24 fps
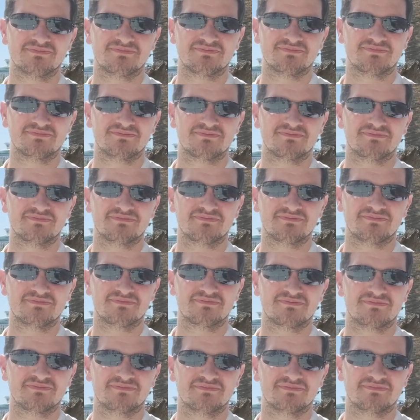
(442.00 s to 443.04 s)

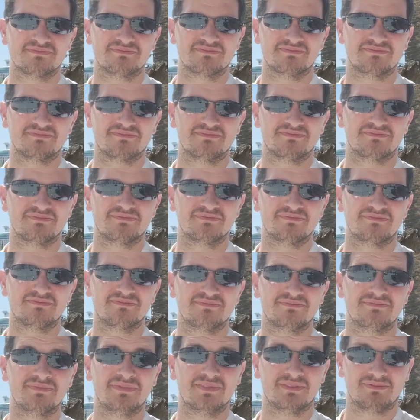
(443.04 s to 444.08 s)

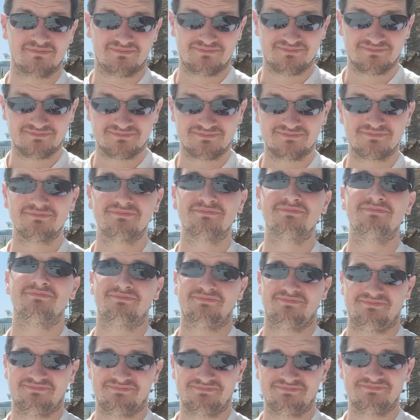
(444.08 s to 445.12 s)

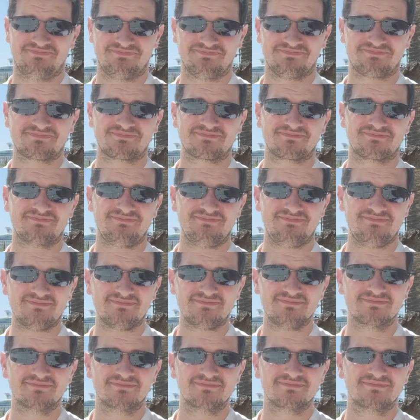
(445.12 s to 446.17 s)

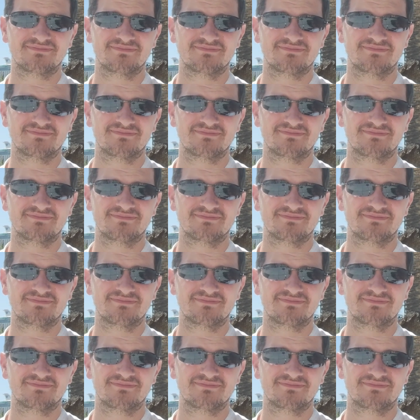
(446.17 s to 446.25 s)
No words are spoken by the person on screen.